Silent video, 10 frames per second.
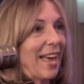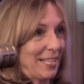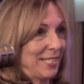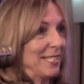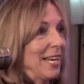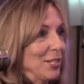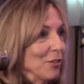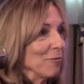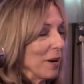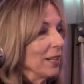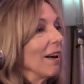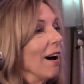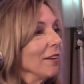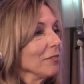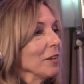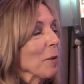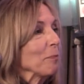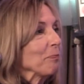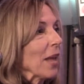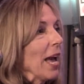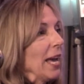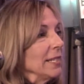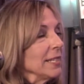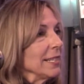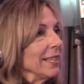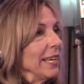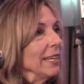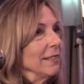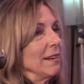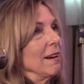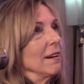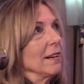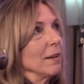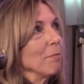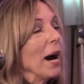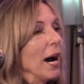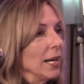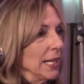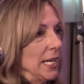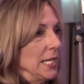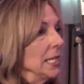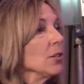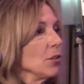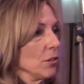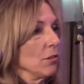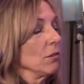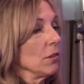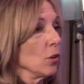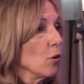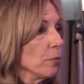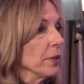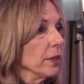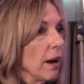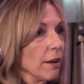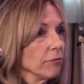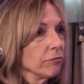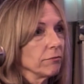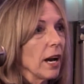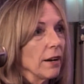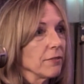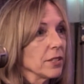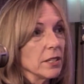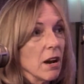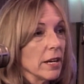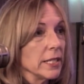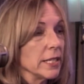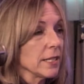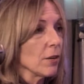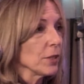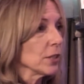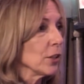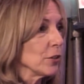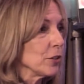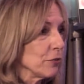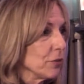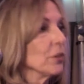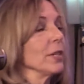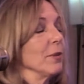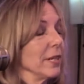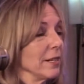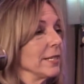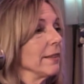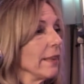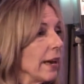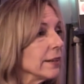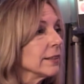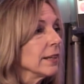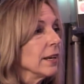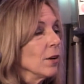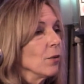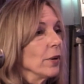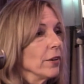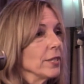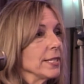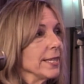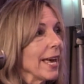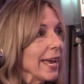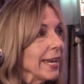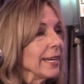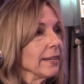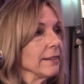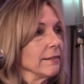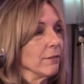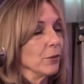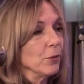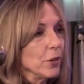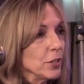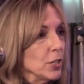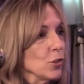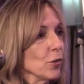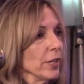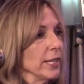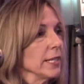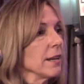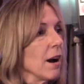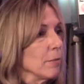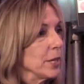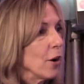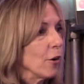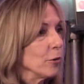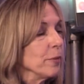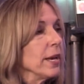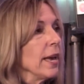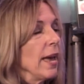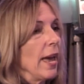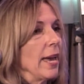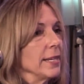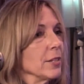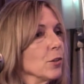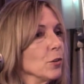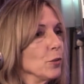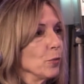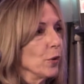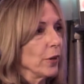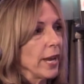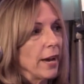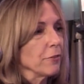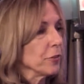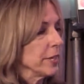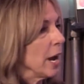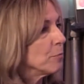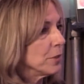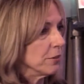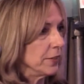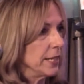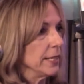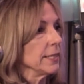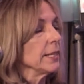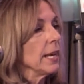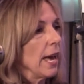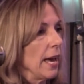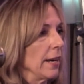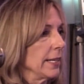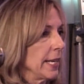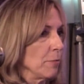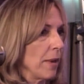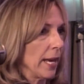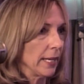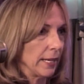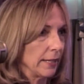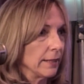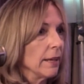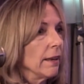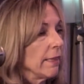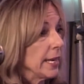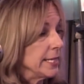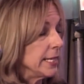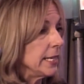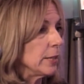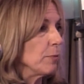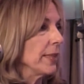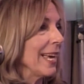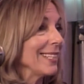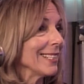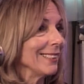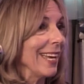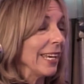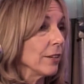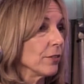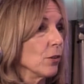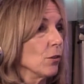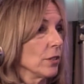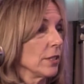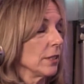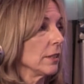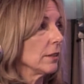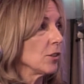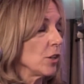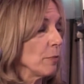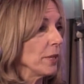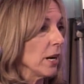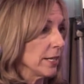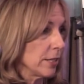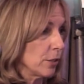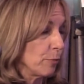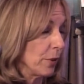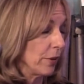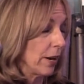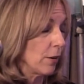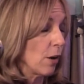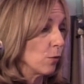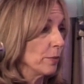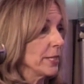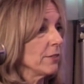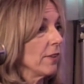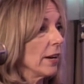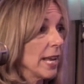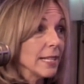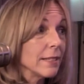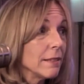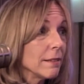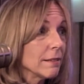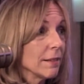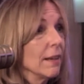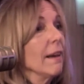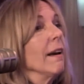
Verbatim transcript: that stage of my life. And then parlayed into the corporate life after nine years. I was close to 40 when I did that. Whereas they weren't enjoying their time at home and couldn't work out for a number of years how to get back in. They did, but that delay, of course, jeopardises a, a, woman's finances,